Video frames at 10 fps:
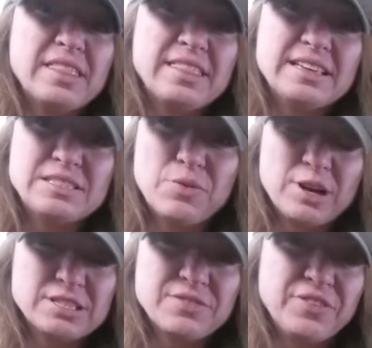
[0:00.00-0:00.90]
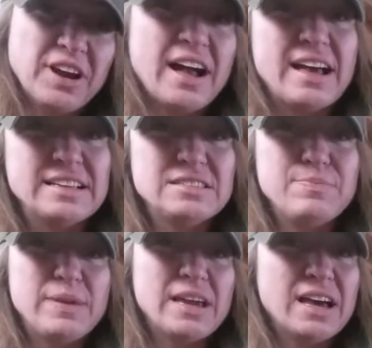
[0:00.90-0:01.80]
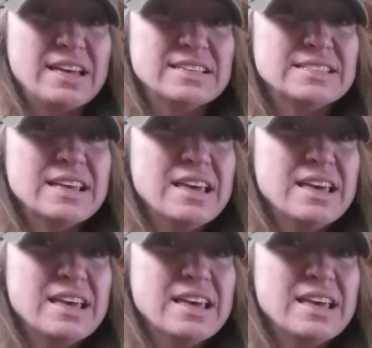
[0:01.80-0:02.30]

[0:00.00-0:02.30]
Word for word: this works for us, because